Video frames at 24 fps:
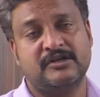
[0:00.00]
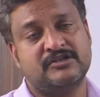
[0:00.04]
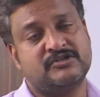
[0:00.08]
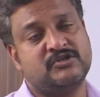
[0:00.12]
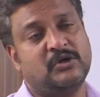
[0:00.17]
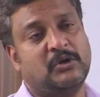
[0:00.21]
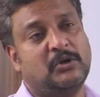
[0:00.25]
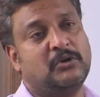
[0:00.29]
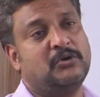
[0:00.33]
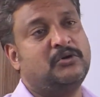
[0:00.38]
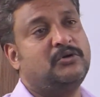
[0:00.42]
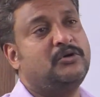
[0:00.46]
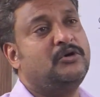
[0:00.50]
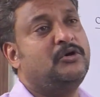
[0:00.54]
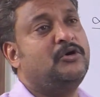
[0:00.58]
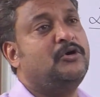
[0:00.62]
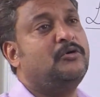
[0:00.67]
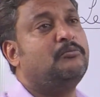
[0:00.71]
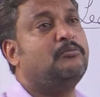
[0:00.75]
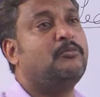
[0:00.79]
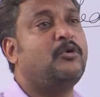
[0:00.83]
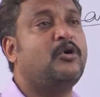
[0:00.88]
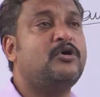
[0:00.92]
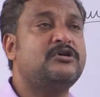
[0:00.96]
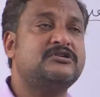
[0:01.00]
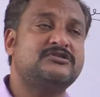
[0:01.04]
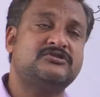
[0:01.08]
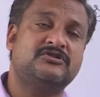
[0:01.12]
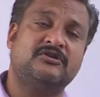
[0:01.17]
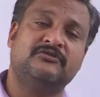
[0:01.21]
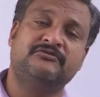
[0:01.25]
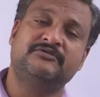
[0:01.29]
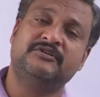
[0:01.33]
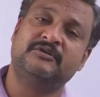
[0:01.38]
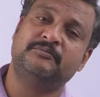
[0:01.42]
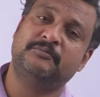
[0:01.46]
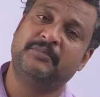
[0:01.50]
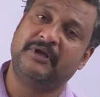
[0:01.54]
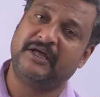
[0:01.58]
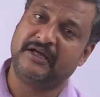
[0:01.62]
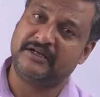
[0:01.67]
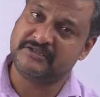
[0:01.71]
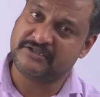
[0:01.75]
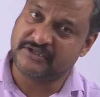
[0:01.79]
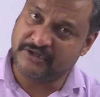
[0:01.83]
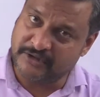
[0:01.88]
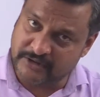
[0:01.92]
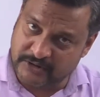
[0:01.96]
so most of the
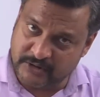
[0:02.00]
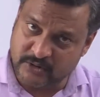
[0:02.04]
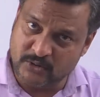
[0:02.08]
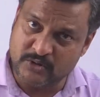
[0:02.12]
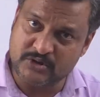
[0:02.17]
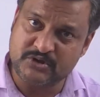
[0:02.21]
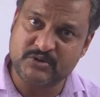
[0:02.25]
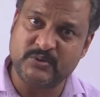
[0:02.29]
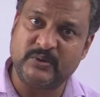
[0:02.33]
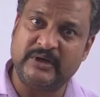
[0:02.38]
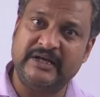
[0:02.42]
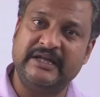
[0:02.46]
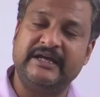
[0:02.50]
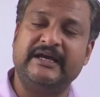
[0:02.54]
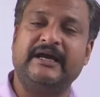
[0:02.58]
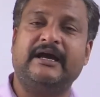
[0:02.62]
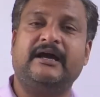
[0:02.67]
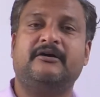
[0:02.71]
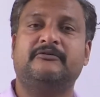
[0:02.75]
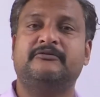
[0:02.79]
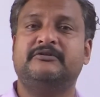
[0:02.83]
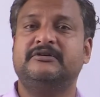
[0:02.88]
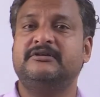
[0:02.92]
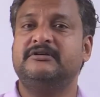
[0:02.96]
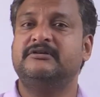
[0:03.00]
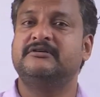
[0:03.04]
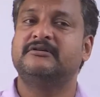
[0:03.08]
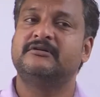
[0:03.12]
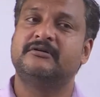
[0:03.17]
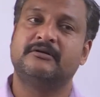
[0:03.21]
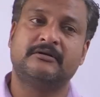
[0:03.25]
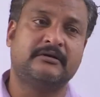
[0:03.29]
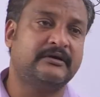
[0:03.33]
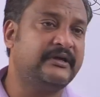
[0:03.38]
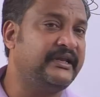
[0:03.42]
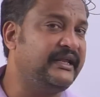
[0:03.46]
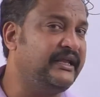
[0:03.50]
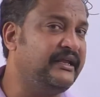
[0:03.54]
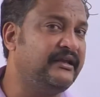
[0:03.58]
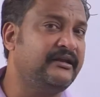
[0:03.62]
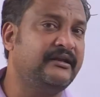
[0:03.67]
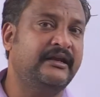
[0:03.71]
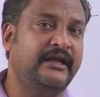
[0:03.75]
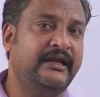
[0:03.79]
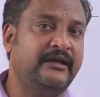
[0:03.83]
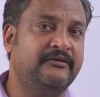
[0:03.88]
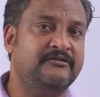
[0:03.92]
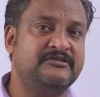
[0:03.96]
plants usually have a
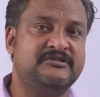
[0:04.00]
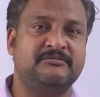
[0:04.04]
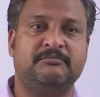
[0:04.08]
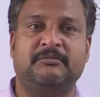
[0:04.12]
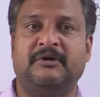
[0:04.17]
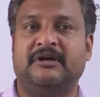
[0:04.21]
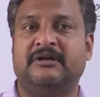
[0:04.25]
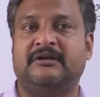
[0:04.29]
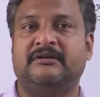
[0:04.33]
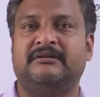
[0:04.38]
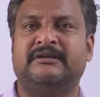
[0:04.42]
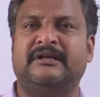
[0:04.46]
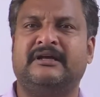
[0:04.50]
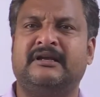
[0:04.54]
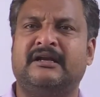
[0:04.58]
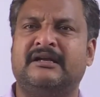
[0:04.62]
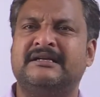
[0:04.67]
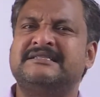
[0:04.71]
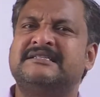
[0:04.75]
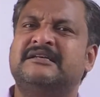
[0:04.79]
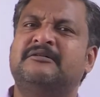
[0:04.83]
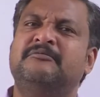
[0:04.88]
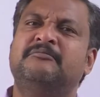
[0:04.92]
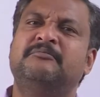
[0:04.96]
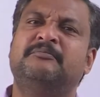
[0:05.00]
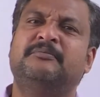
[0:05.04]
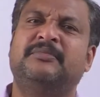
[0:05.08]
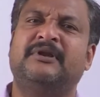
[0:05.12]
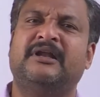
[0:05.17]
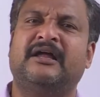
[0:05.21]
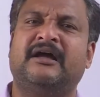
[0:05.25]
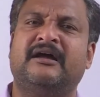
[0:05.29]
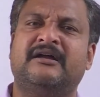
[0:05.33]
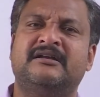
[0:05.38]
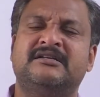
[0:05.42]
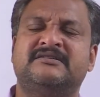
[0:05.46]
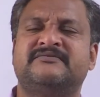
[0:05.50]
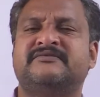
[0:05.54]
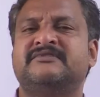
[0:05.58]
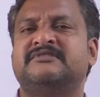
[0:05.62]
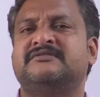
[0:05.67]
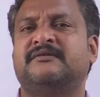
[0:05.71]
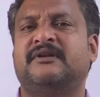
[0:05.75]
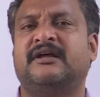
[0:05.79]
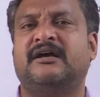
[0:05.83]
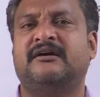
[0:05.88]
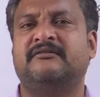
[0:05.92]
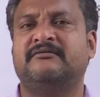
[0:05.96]
green leaves, but there are some plants which
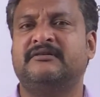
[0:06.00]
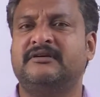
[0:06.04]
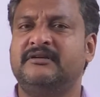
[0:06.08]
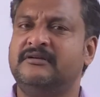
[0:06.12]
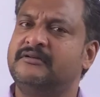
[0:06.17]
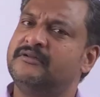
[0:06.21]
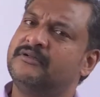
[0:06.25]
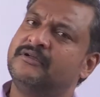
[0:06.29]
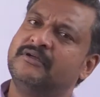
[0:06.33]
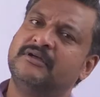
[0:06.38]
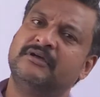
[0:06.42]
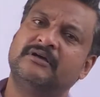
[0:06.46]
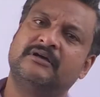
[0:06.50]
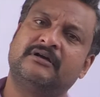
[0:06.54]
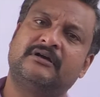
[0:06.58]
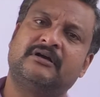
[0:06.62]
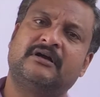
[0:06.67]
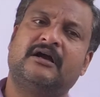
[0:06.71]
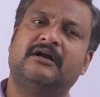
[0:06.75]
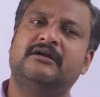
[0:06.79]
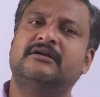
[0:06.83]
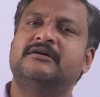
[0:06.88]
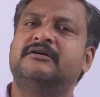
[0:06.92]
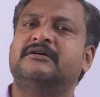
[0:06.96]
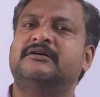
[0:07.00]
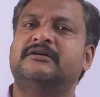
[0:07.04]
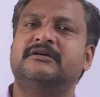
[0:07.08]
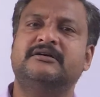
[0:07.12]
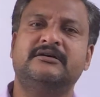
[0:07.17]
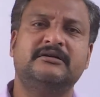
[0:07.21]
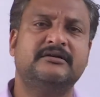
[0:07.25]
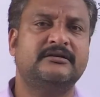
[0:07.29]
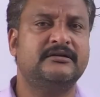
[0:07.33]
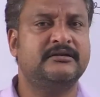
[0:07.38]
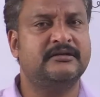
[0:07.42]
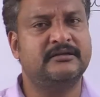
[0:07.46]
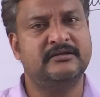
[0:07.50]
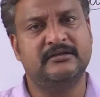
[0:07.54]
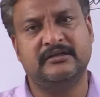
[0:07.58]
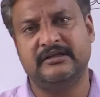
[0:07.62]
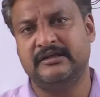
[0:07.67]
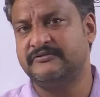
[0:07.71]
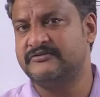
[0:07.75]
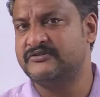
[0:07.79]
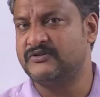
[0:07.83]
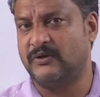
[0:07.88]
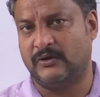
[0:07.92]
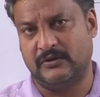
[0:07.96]
will have a colored
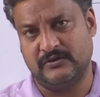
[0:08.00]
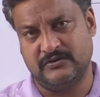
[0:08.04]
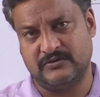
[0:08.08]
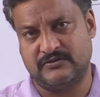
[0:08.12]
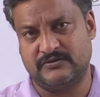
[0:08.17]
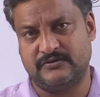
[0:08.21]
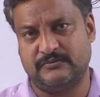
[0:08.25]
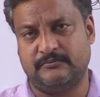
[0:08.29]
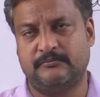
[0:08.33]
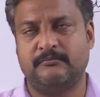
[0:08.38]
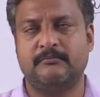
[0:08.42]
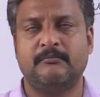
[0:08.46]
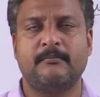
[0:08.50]
leaves also.